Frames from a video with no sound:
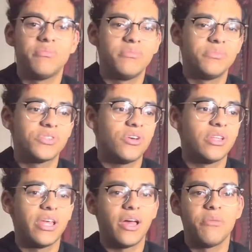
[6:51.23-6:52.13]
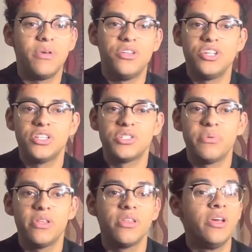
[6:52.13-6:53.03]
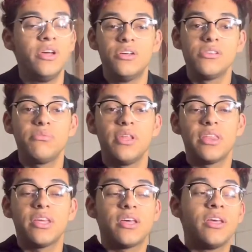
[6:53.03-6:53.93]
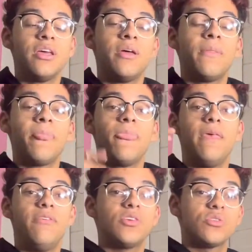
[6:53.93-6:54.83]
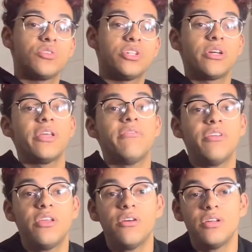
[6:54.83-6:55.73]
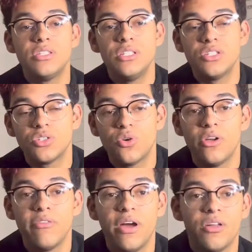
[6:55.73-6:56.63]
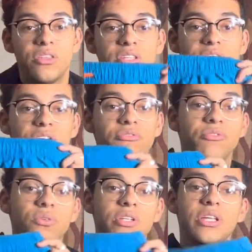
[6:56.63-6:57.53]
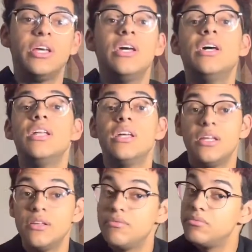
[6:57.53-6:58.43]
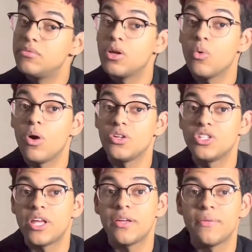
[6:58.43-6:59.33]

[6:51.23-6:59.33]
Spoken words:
it's called like I Met Jaden Smith, something like that. If you guys want to go check out that video and see the story of how this unfolded, go watch that.